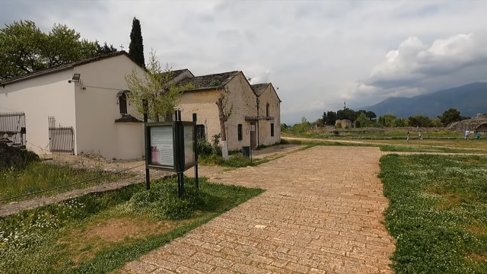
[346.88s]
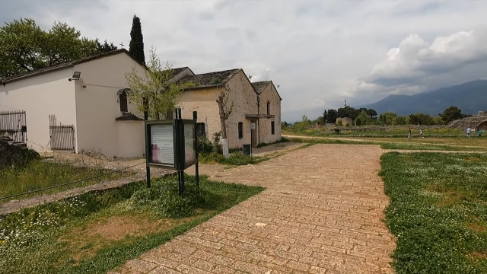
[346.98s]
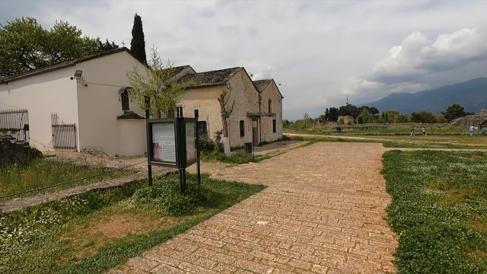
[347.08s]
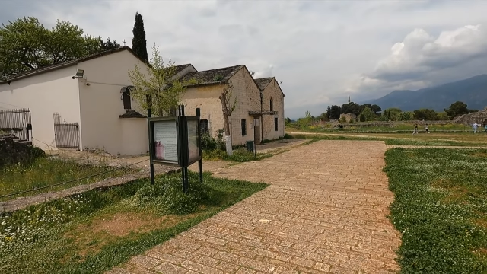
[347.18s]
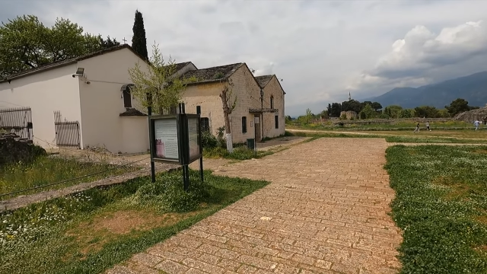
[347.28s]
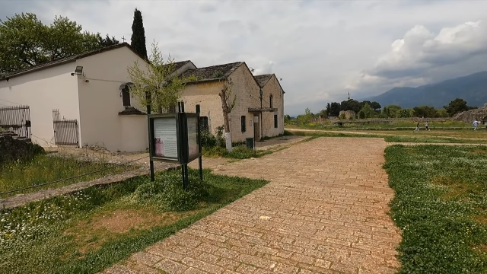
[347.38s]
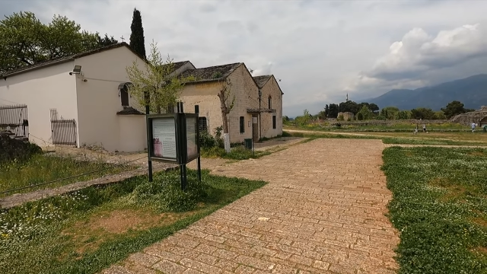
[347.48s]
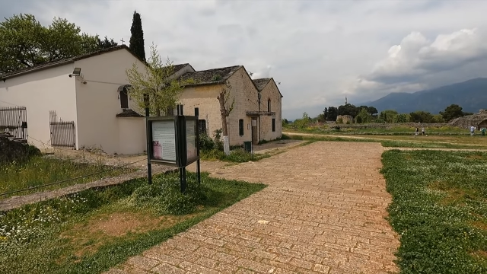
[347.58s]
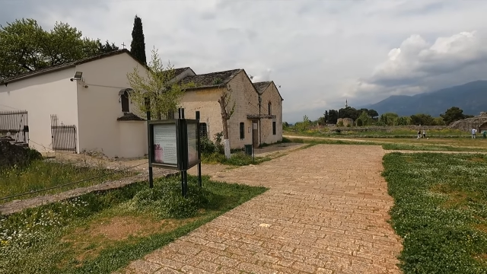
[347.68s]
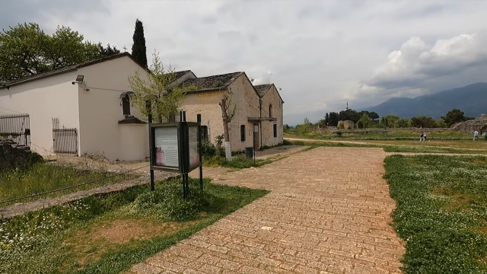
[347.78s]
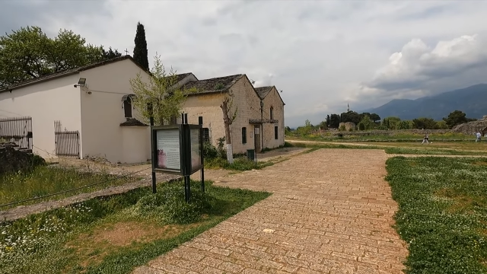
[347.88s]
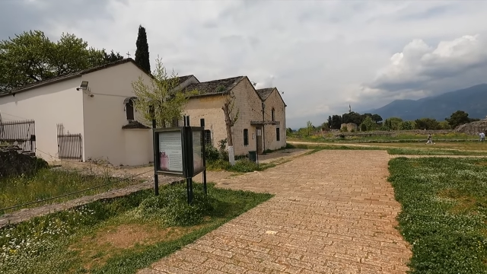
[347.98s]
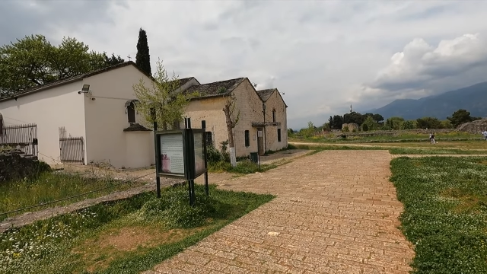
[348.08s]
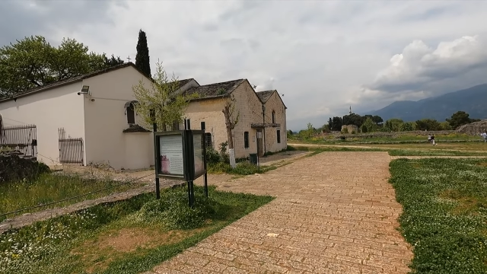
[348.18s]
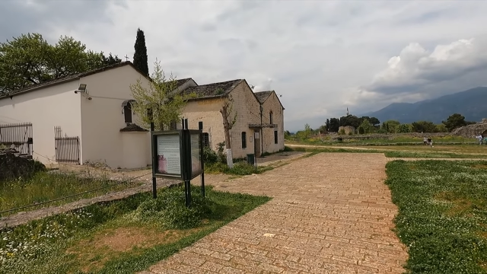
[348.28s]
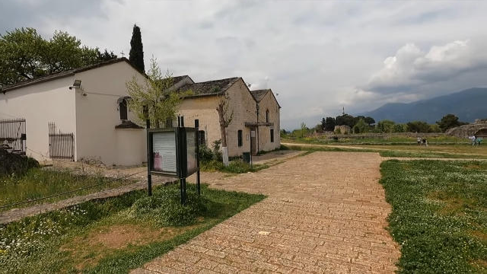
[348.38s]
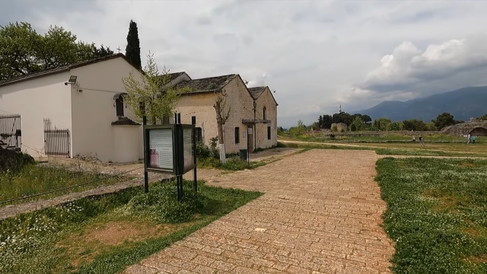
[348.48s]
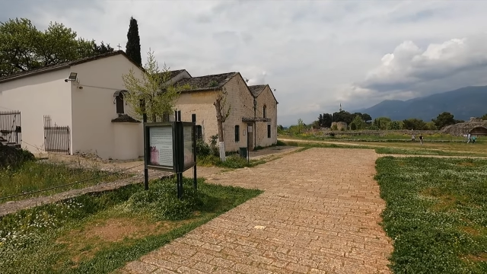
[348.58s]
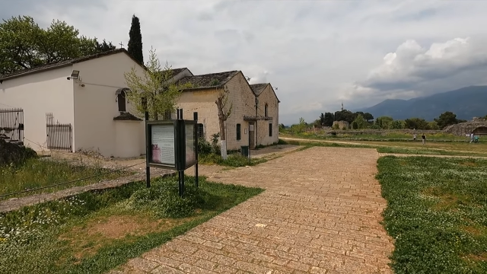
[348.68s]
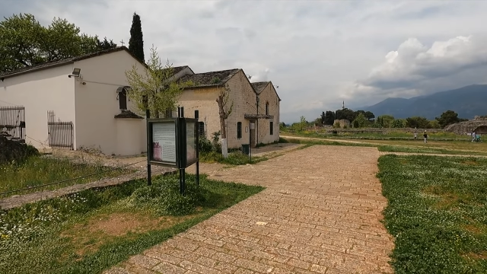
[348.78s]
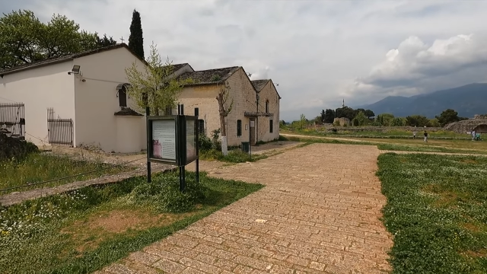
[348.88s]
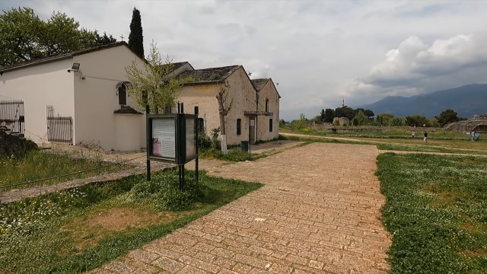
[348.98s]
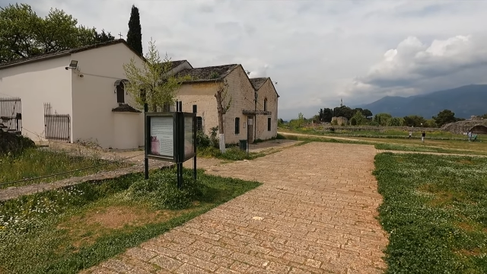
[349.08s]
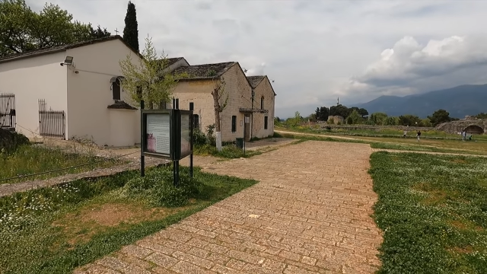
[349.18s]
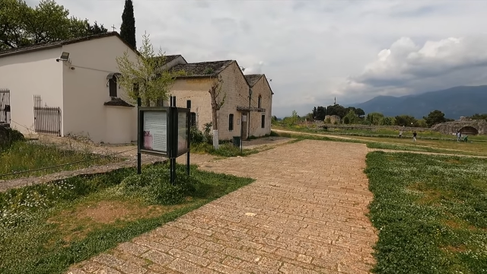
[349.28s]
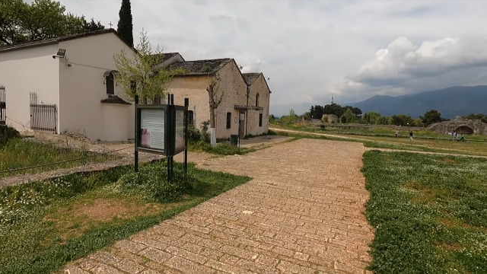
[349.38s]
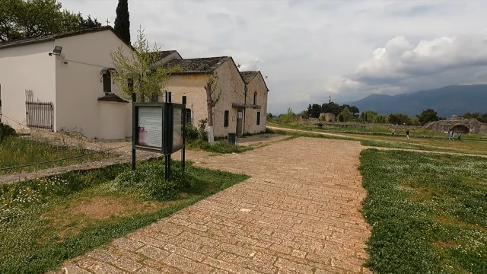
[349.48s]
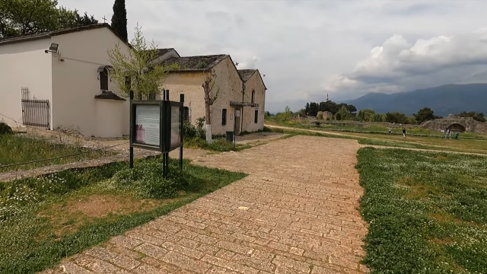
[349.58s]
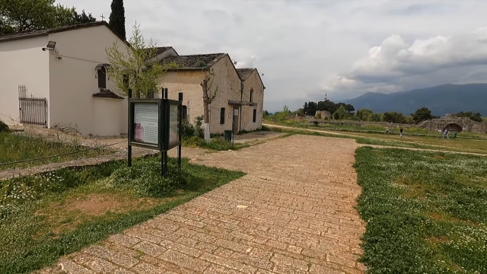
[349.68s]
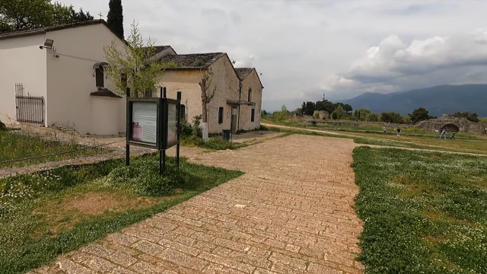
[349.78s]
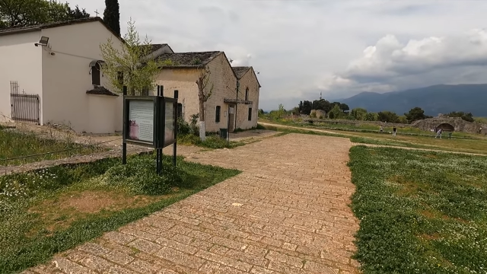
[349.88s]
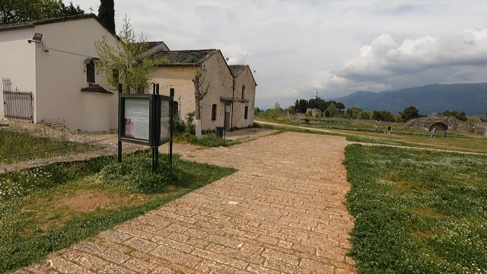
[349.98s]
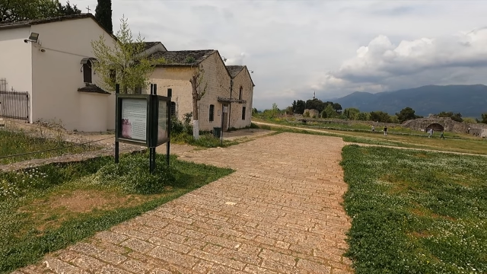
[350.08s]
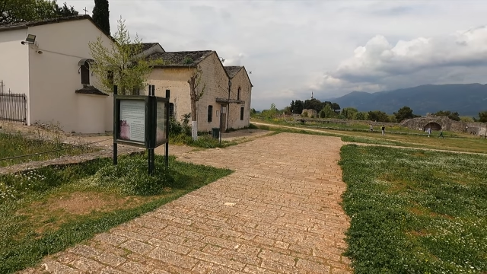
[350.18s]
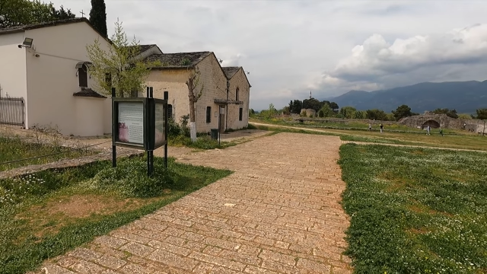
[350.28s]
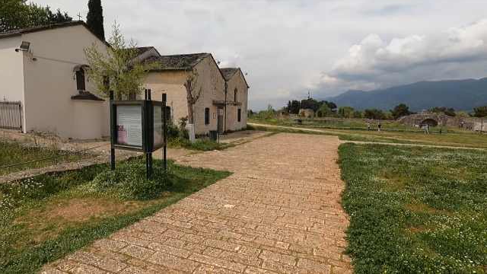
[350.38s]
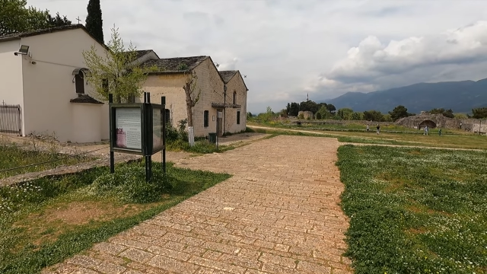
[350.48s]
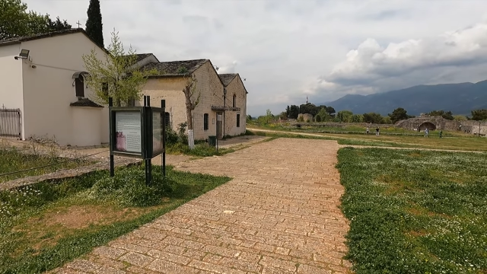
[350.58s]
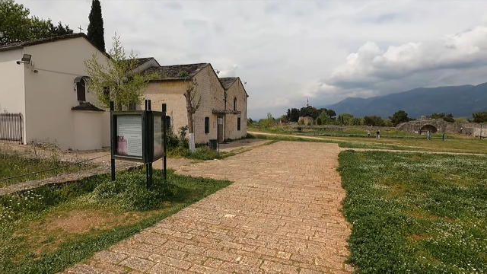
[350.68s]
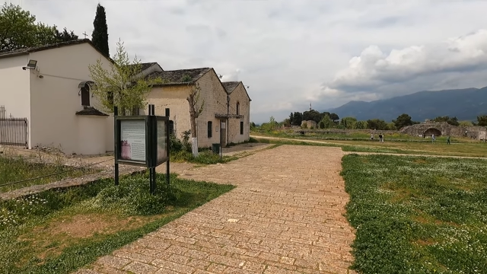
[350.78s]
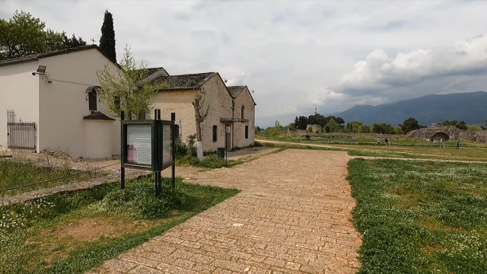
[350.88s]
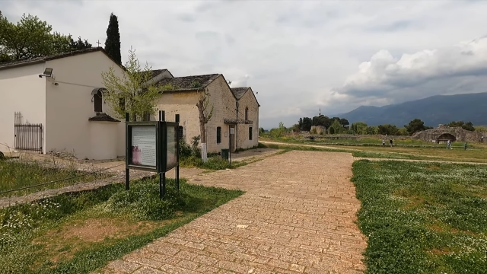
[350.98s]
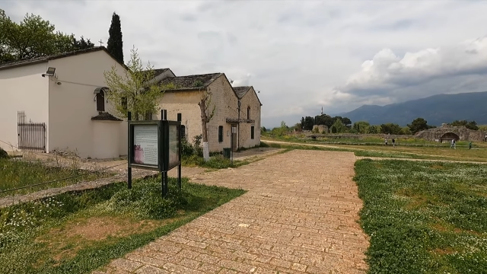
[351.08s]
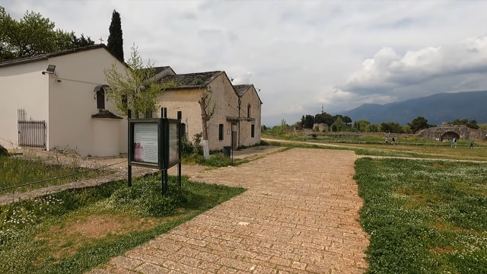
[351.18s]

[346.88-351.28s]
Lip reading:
[unreadable: no face in view]